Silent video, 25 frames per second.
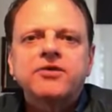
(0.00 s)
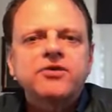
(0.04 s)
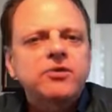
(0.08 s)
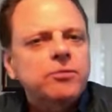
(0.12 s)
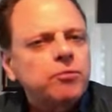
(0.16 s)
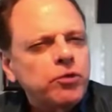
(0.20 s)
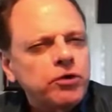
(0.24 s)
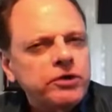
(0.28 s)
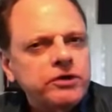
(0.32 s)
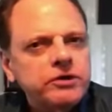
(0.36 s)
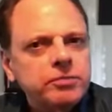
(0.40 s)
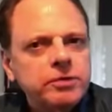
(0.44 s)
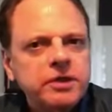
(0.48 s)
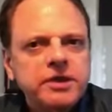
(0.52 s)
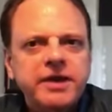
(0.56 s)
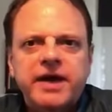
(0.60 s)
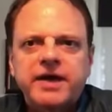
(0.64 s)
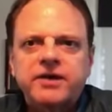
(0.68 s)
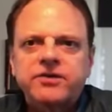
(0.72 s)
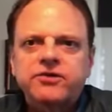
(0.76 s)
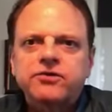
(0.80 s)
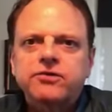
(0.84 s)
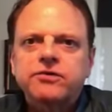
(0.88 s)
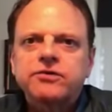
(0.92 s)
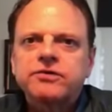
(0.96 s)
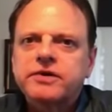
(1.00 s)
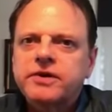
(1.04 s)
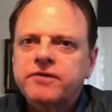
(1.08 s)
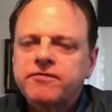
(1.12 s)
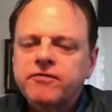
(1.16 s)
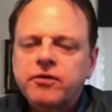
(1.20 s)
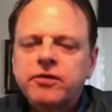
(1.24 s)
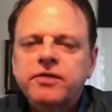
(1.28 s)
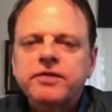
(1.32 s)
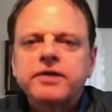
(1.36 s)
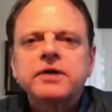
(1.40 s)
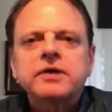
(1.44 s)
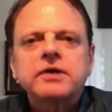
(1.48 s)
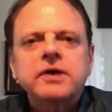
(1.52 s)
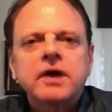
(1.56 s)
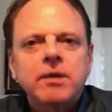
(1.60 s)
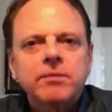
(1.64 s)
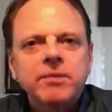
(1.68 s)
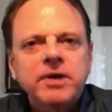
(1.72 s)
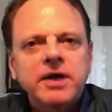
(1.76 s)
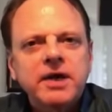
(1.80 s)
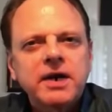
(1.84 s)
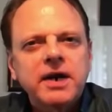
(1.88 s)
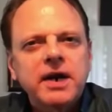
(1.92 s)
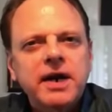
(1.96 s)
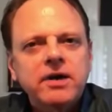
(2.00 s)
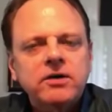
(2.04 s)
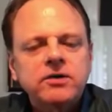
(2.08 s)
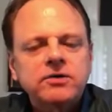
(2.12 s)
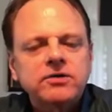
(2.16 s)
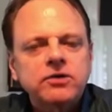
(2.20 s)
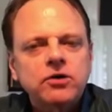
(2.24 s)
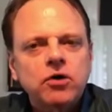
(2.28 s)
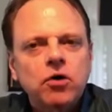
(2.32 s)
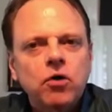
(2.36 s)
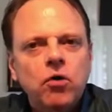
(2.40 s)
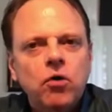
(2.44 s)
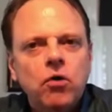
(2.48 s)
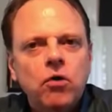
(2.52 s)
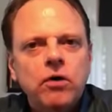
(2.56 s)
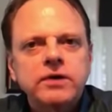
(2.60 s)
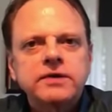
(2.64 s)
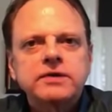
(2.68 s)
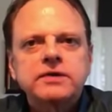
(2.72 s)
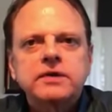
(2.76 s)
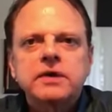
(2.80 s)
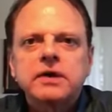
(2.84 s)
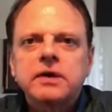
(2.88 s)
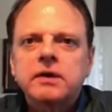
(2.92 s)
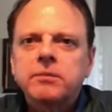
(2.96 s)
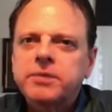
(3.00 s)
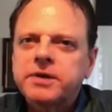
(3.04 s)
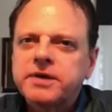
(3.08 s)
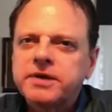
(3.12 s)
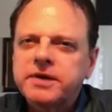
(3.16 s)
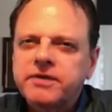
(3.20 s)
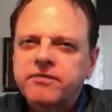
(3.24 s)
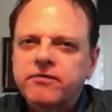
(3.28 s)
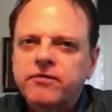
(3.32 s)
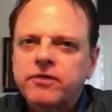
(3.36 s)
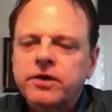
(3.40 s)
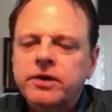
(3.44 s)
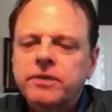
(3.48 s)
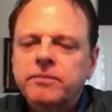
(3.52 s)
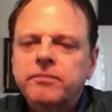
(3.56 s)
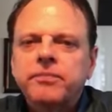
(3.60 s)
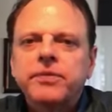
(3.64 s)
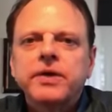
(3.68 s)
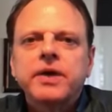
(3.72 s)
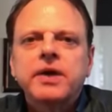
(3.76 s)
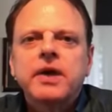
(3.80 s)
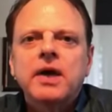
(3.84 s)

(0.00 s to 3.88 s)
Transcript: As a principal dancer, it's different than coming in and out as the core. It's a little bit different.